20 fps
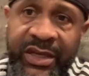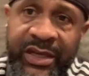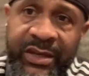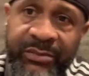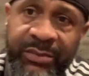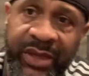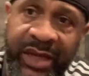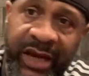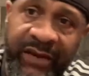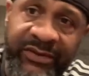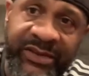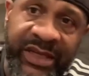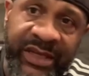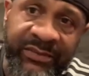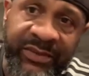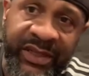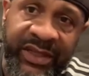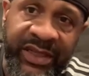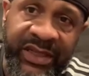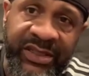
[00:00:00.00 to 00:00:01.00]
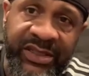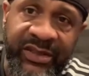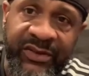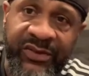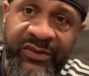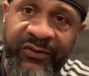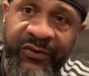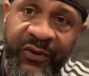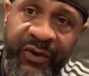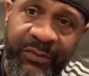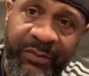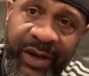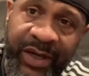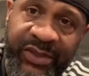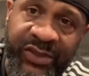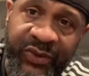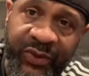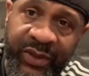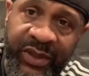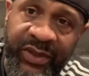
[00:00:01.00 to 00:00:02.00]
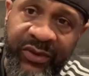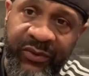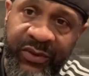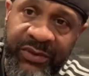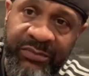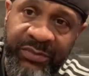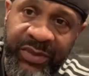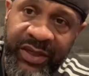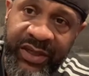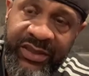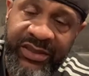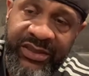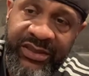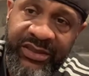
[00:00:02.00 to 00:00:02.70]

But I was able to get this one for about 23 bucks.